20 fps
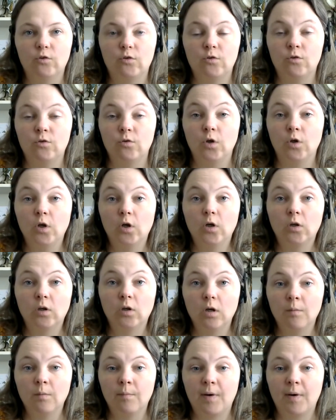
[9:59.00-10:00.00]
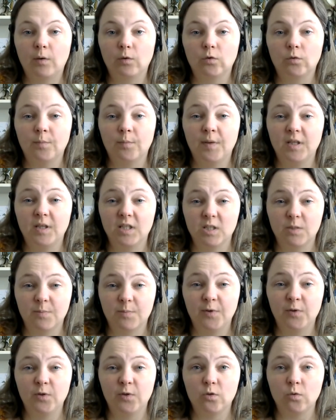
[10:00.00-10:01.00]
to learn about being a
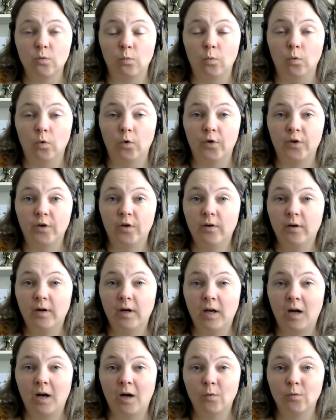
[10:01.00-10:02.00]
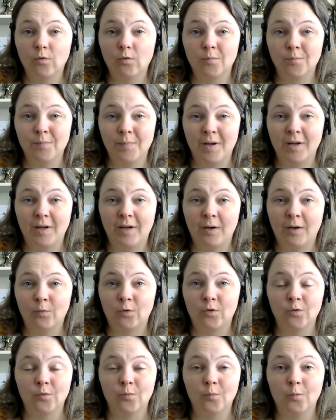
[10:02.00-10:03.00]
spiritual warrior and how
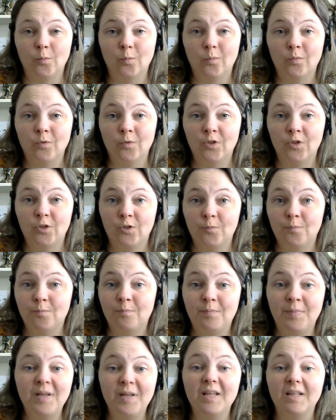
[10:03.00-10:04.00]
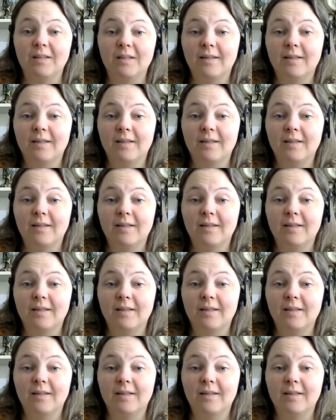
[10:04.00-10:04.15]
to be